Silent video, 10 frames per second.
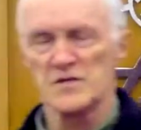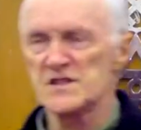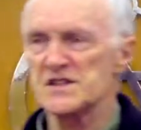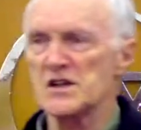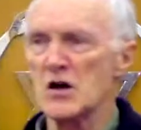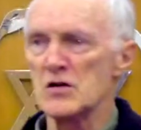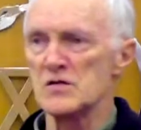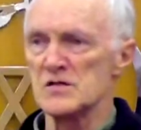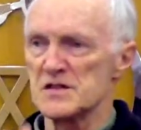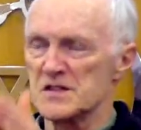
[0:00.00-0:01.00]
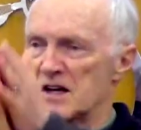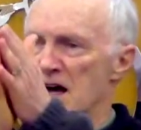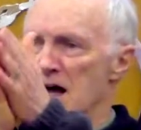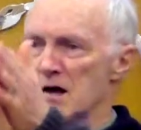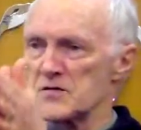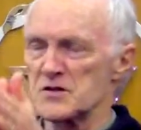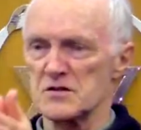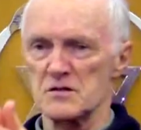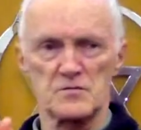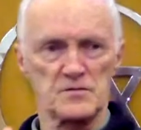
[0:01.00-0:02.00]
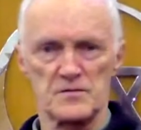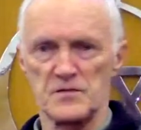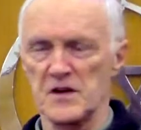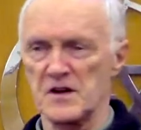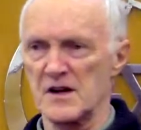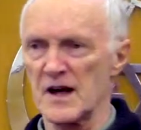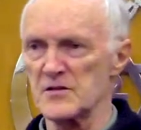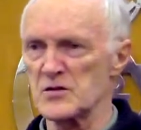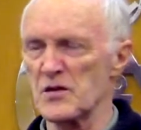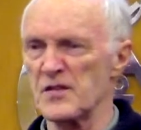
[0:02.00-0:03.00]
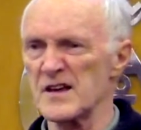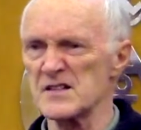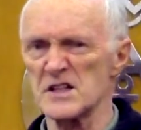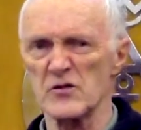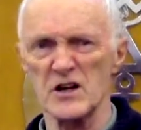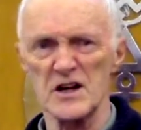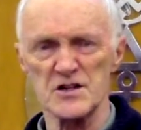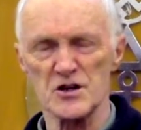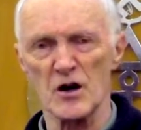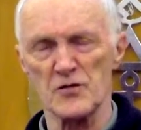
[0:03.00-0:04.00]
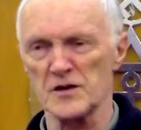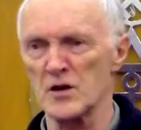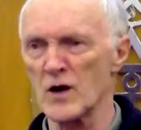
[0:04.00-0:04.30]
Stones carved to, carved to a thousandth of an inch often,